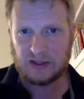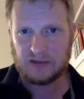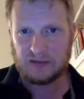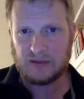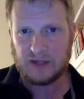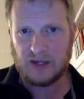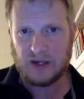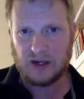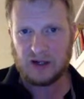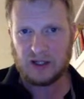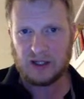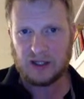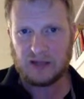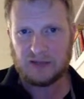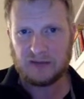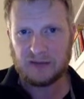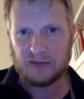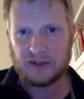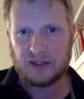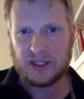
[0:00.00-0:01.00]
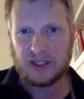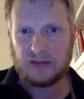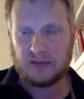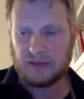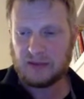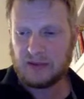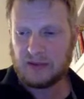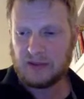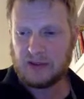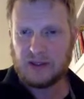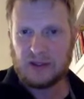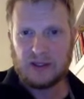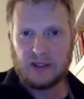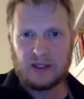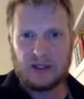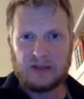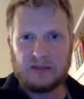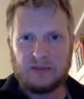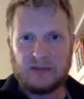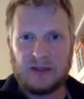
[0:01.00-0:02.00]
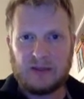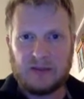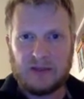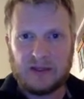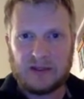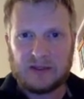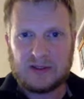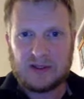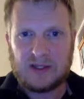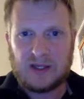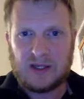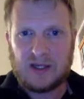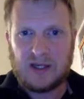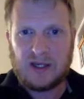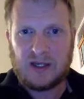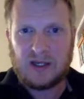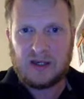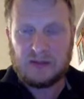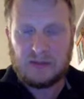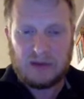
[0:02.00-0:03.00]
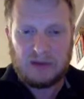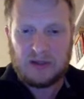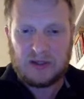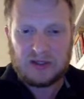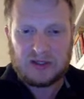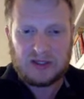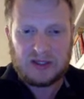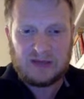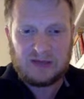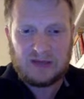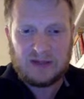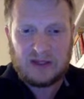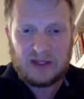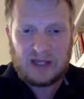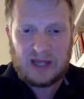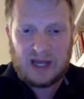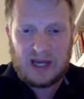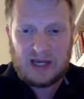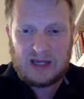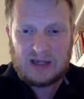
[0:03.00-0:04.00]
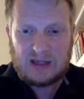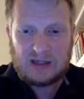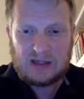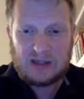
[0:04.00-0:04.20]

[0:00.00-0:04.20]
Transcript: gives me archive.zip. Maybe I'll just give it the date.